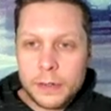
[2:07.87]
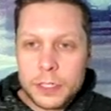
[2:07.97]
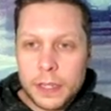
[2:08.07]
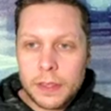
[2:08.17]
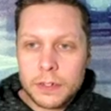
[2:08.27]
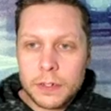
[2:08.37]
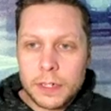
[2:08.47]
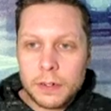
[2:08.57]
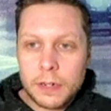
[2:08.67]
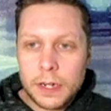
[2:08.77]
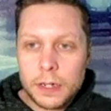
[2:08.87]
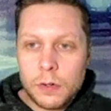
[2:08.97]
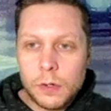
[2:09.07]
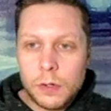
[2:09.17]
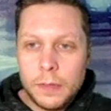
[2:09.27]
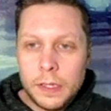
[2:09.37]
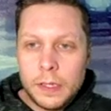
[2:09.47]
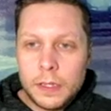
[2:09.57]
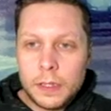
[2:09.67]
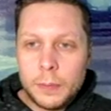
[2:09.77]
which I think turned out kind of cool.
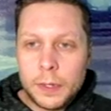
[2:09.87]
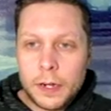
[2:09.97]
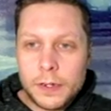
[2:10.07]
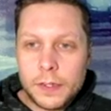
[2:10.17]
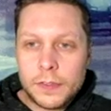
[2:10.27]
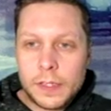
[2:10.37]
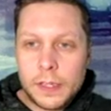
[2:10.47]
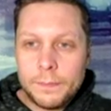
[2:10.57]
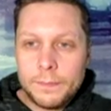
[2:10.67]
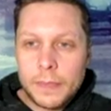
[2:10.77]
A little bit hard to see.